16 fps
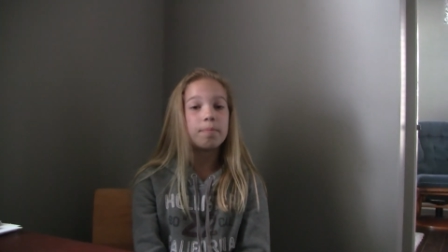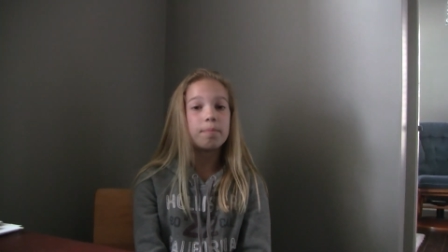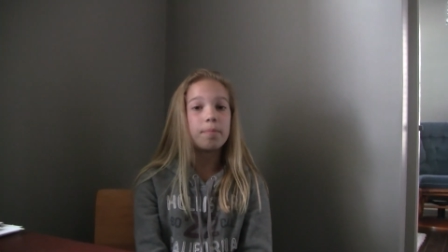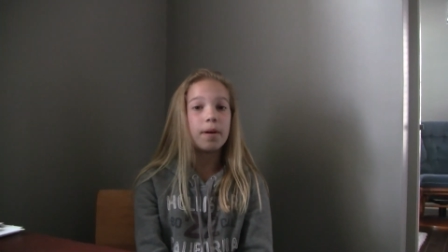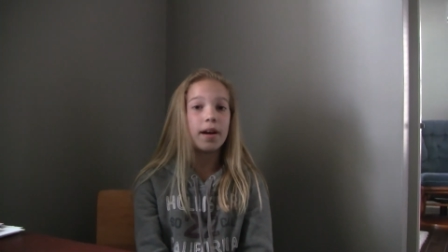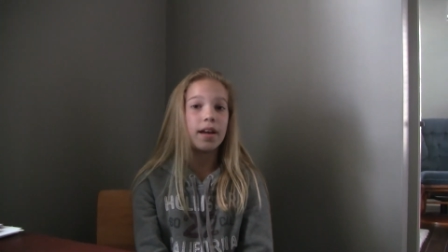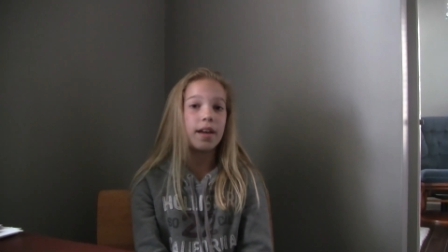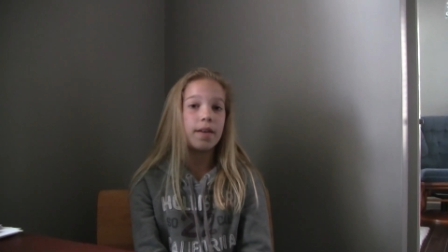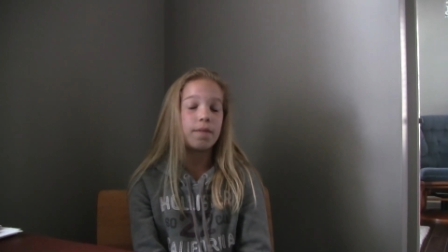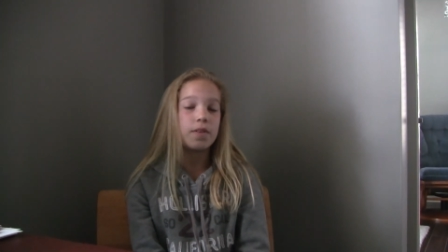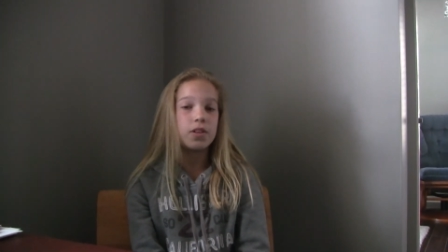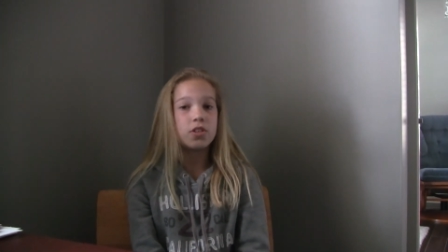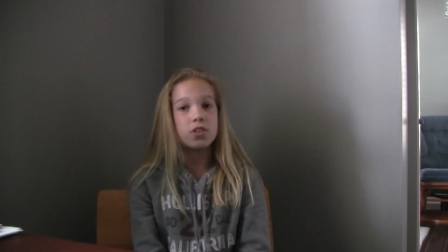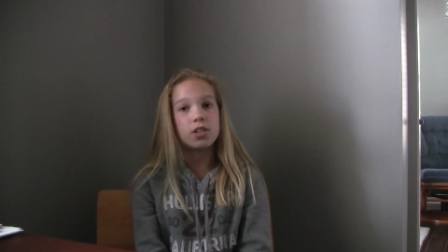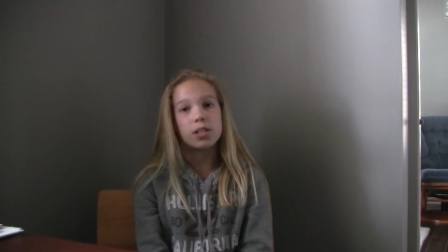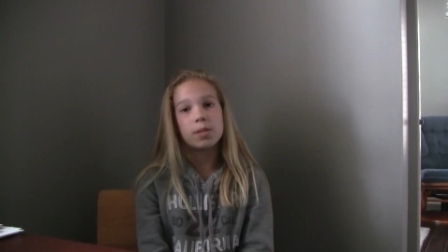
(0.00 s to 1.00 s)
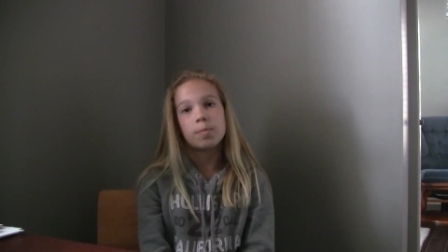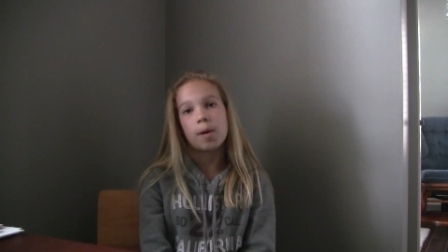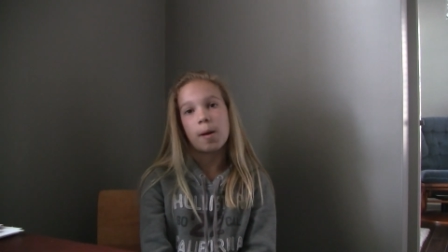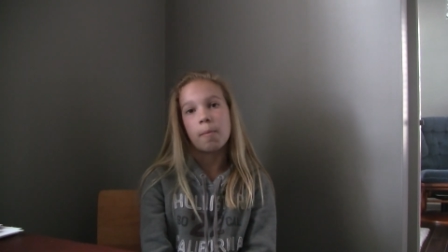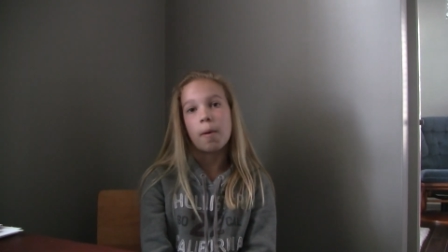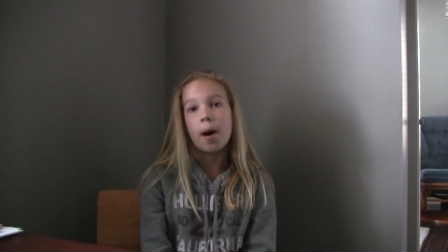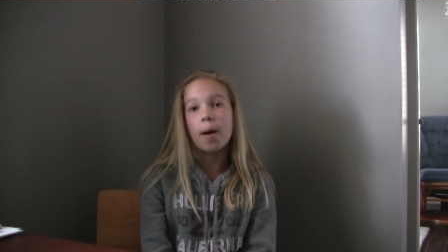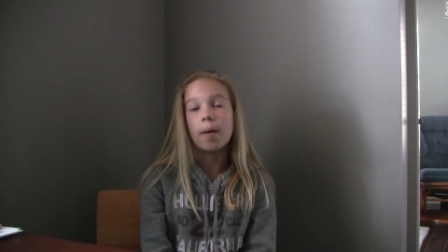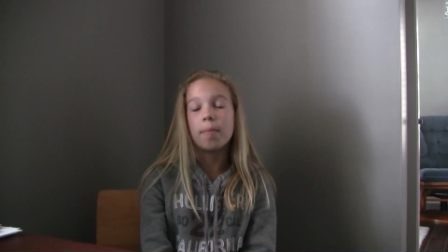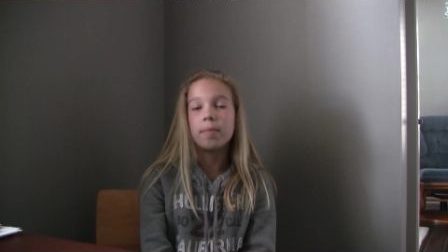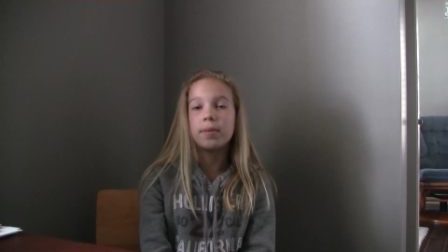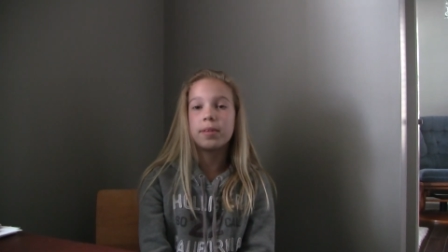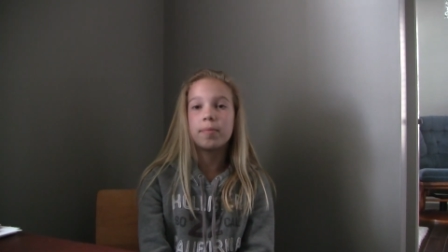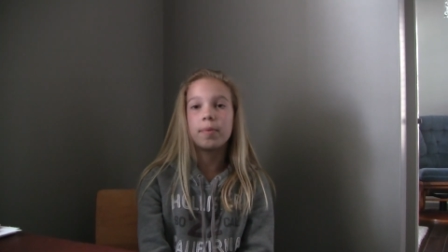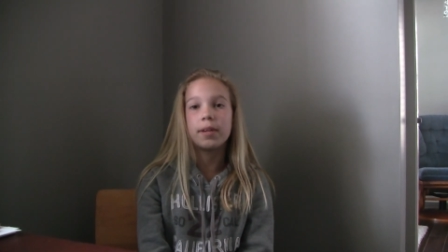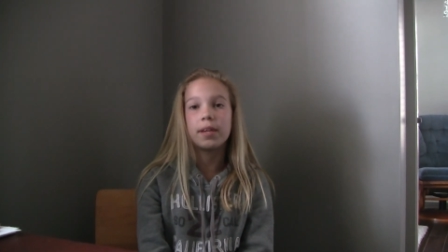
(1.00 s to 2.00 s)
But if it's just my
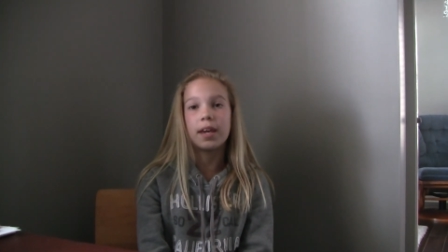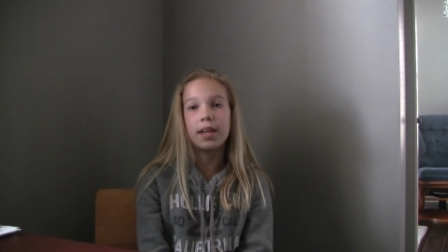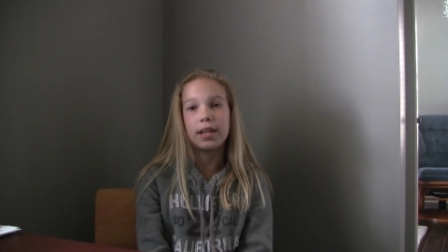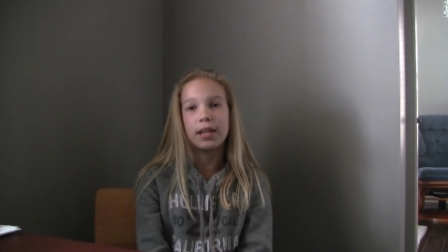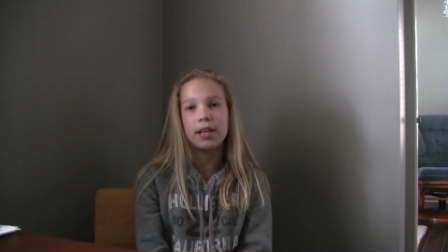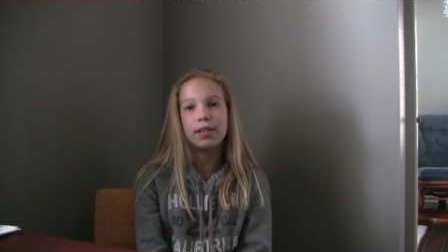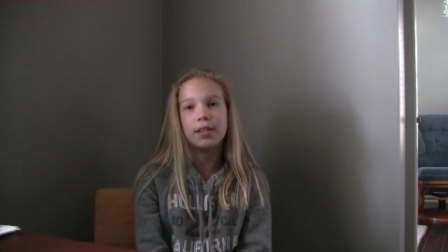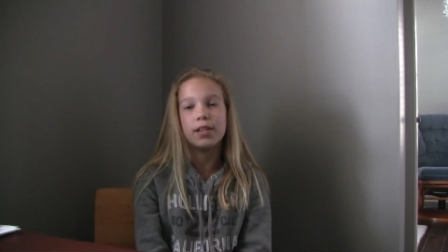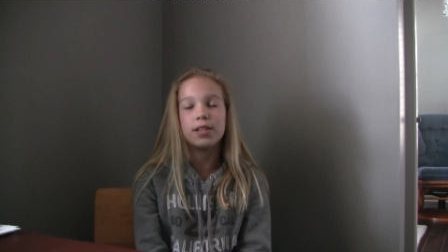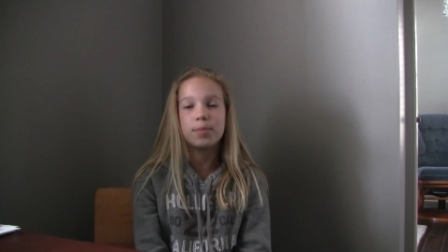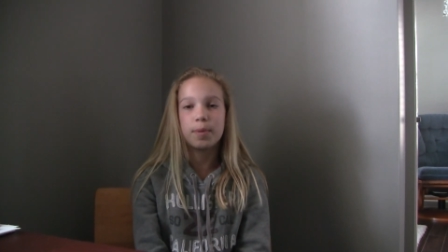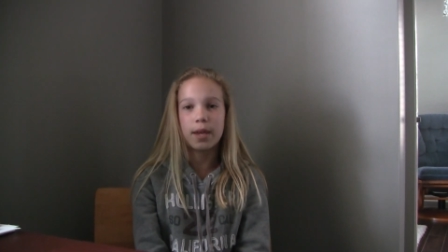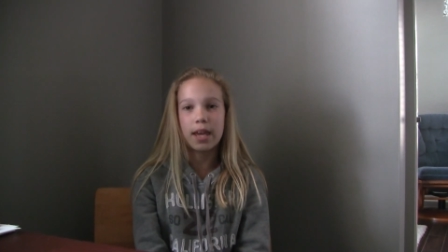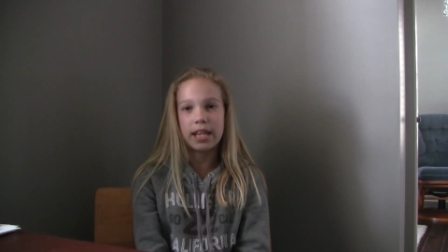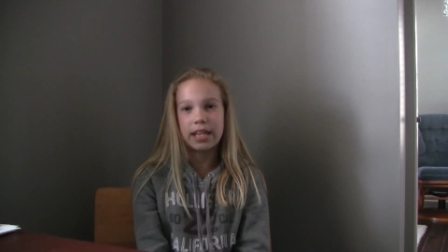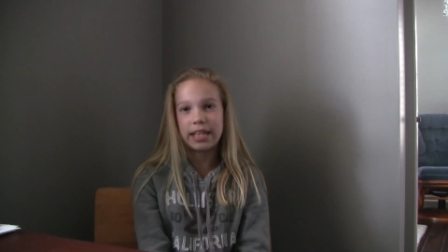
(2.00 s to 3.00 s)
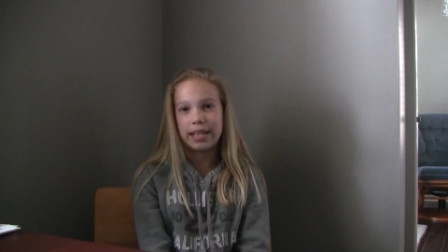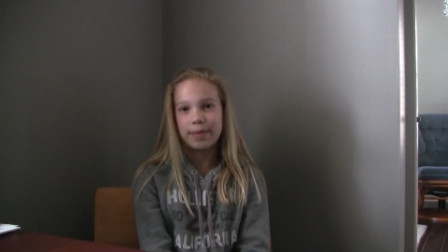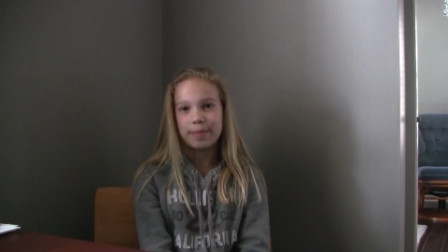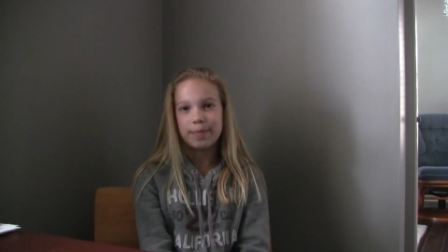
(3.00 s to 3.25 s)
mom's spaghetti, then spaghetti.